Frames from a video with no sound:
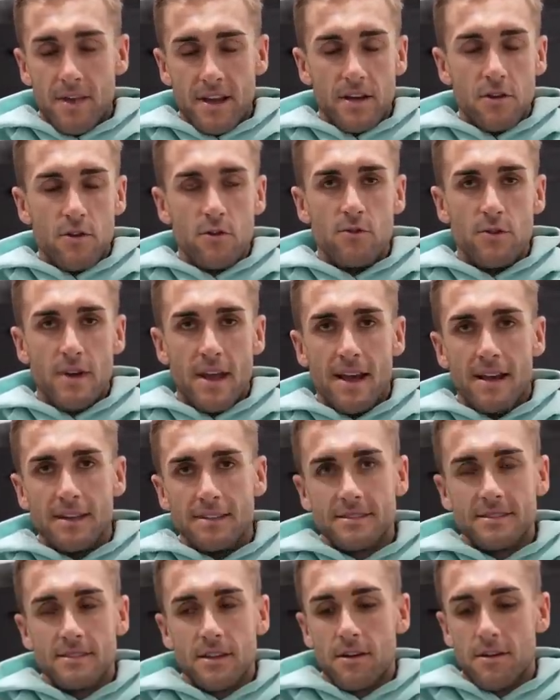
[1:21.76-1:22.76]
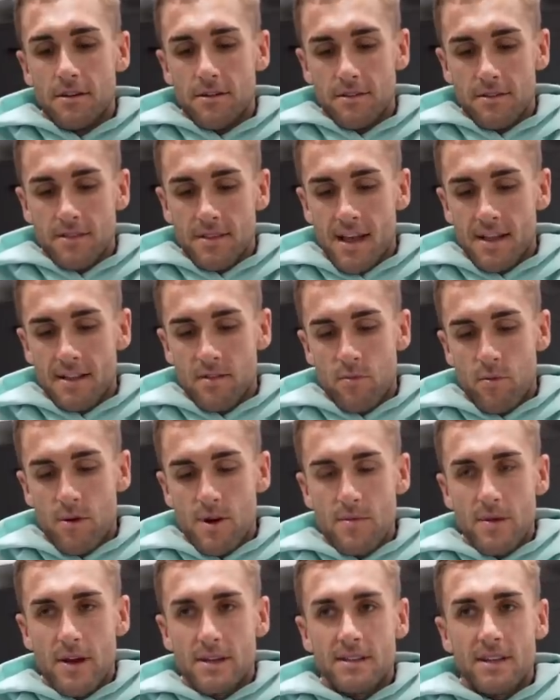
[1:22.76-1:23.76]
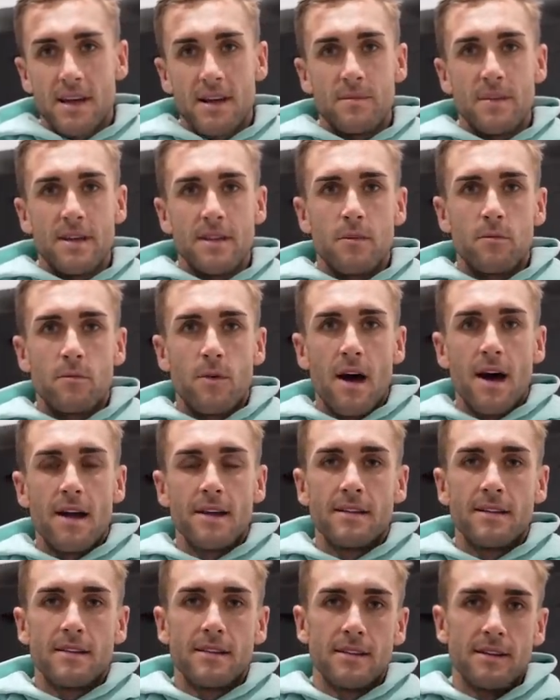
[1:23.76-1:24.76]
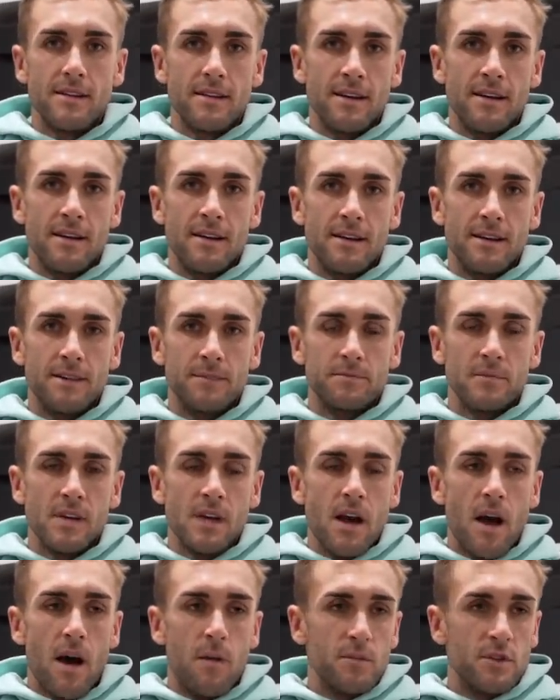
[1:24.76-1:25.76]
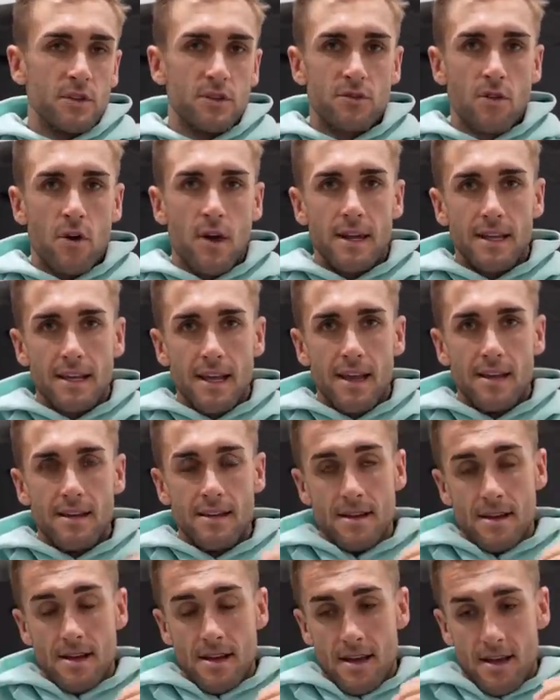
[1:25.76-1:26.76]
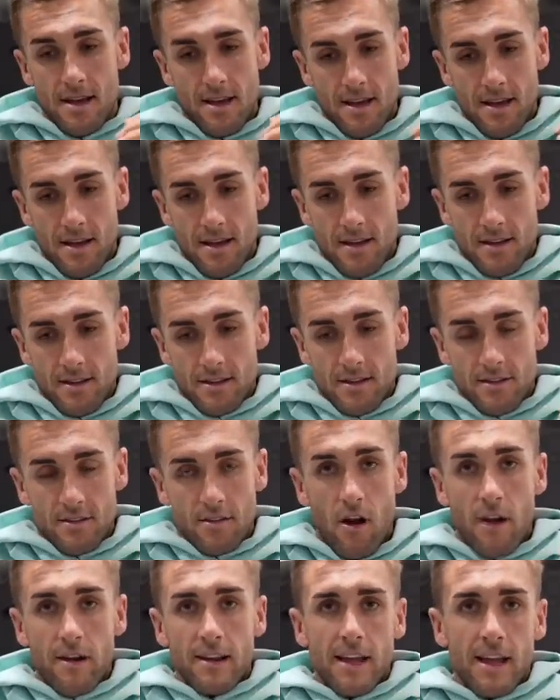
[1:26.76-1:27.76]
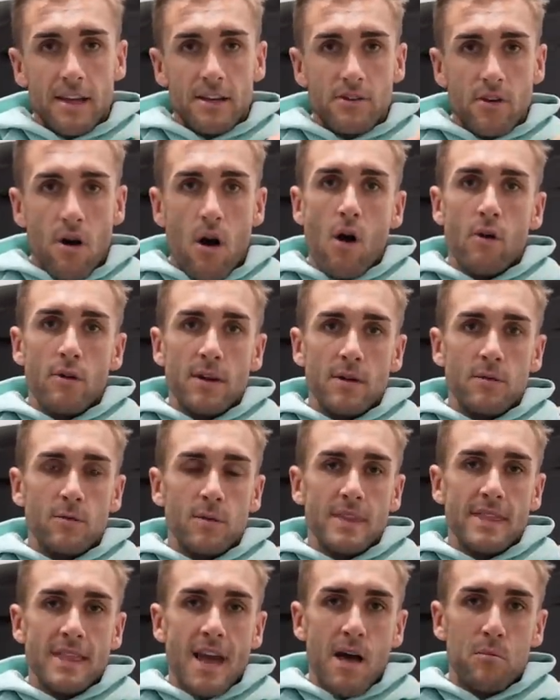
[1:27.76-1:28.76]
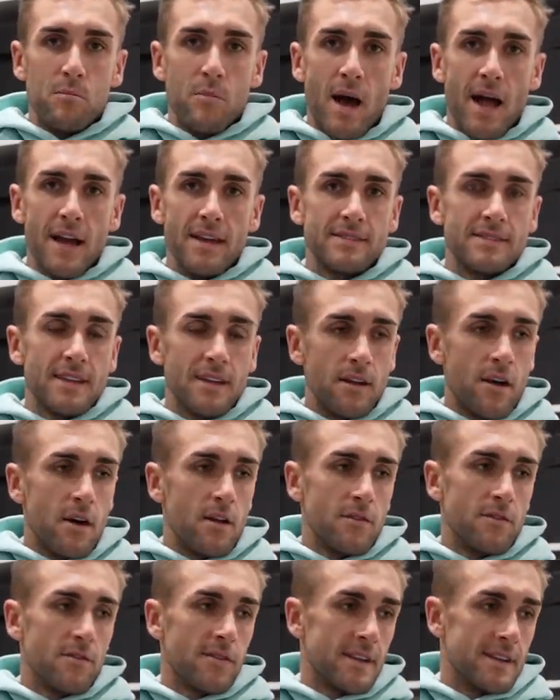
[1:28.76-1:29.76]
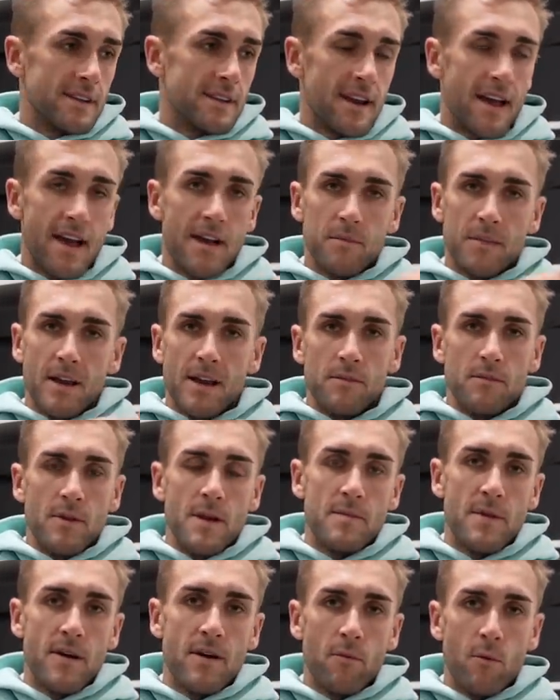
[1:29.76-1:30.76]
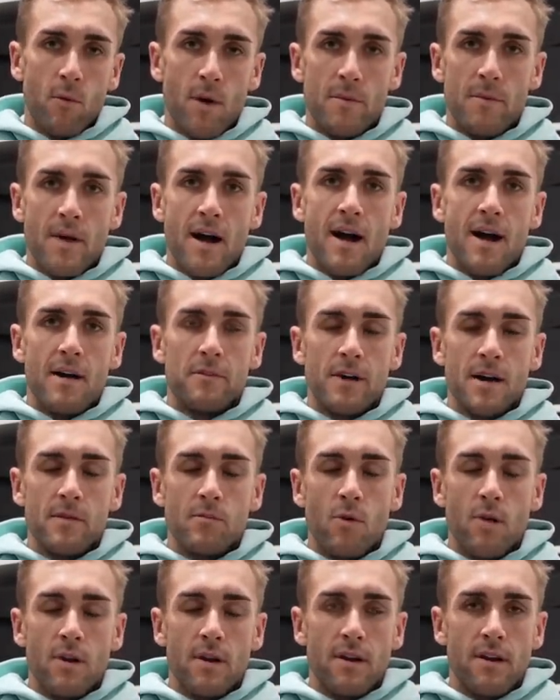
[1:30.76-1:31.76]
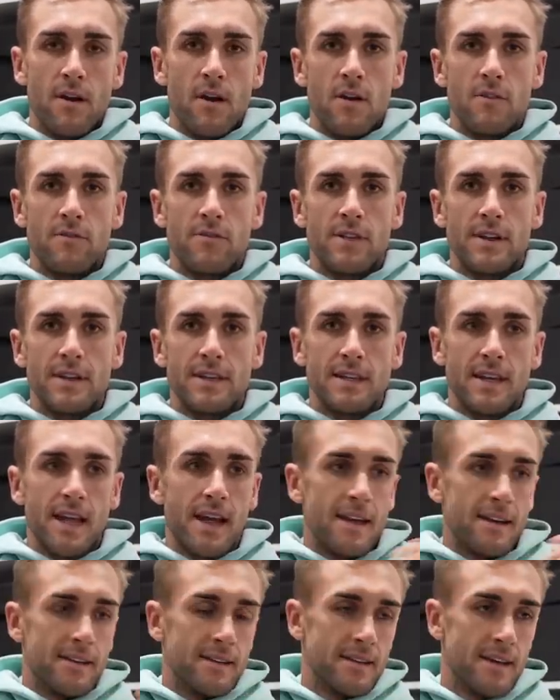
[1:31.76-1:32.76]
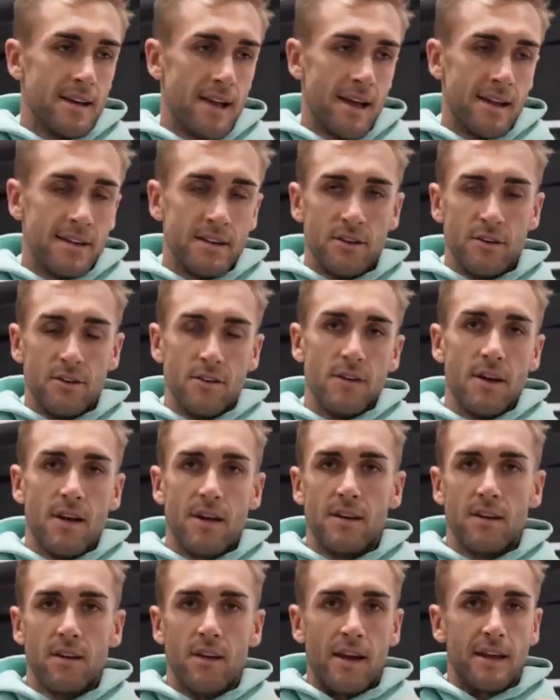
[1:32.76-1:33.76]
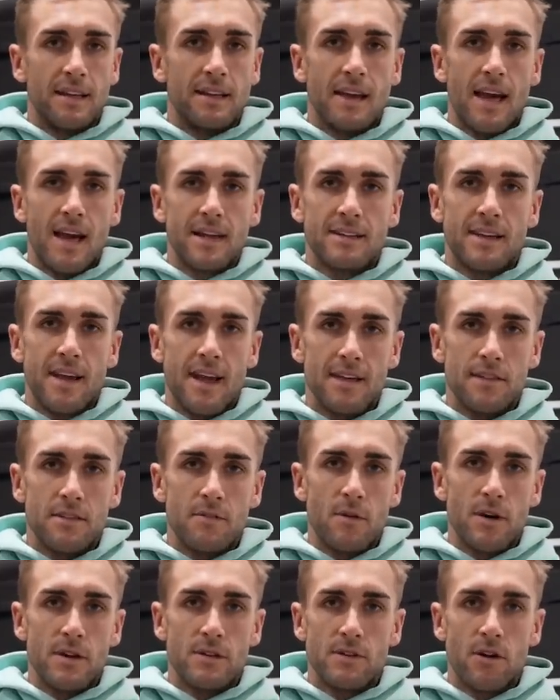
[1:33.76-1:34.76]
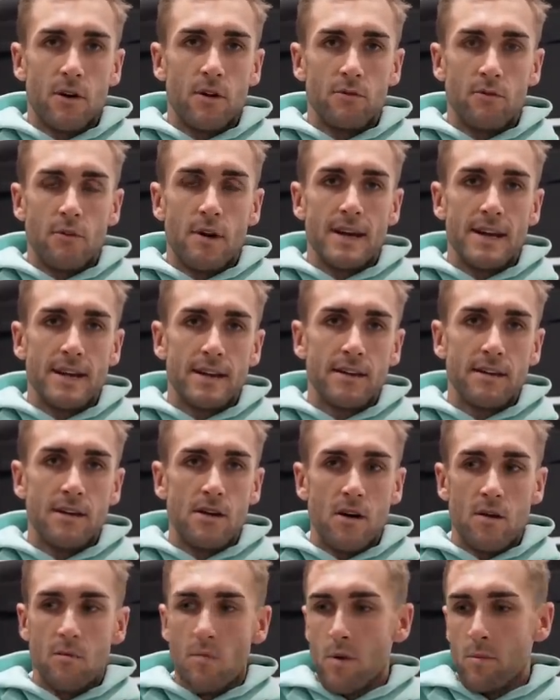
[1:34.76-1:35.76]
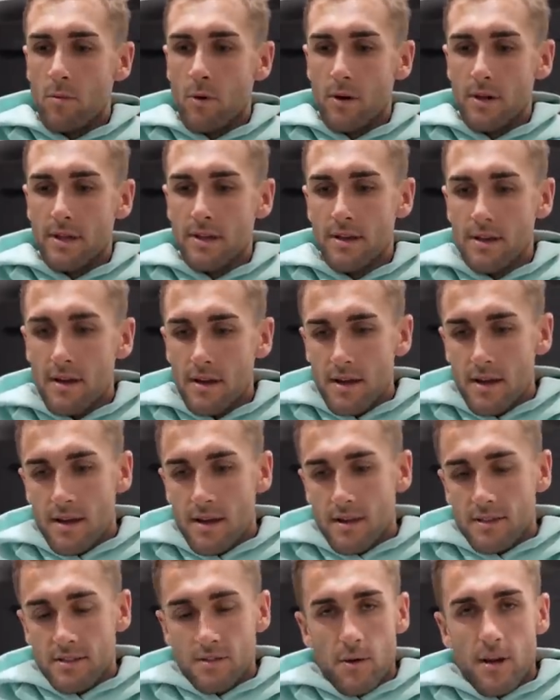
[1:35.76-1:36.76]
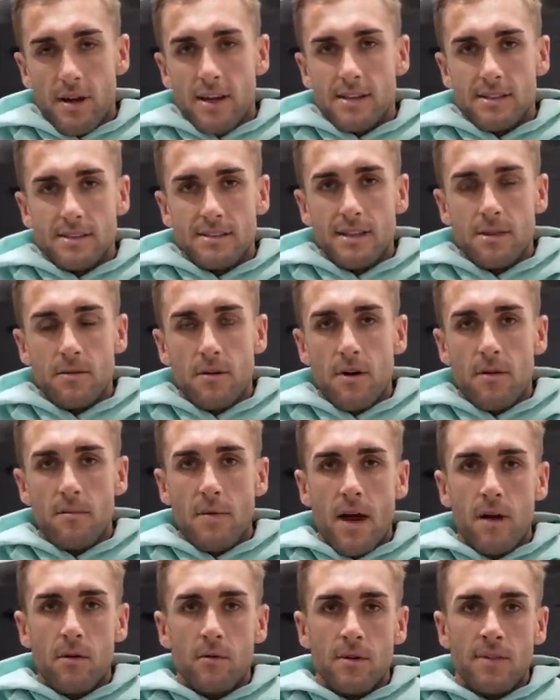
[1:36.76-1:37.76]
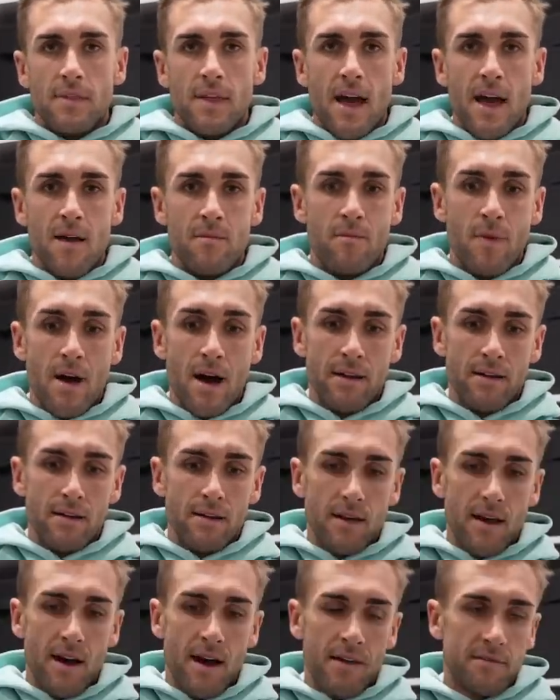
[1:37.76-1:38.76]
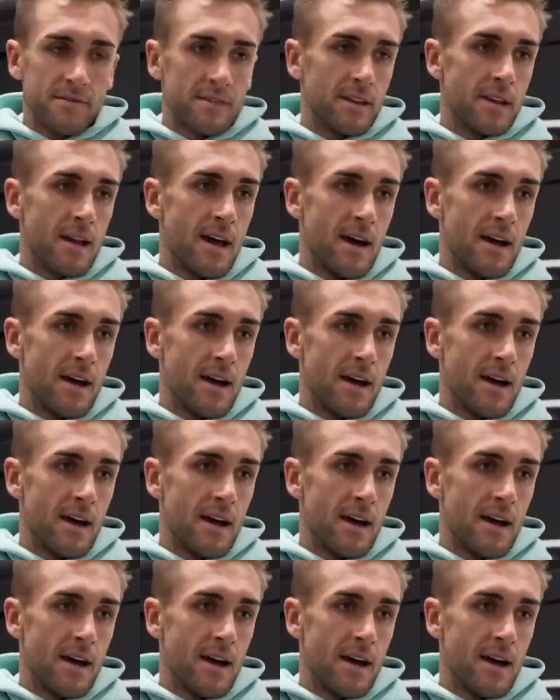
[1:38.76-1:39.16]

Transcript: cool down. So that's pretty much going to be the run. I'm just trying to get dialed in with that pace, and hopefully today I'm going to wear my heart rate monitor, hopefully get a new like lactate threshold reading on my body so I can see where I'm at with that. But after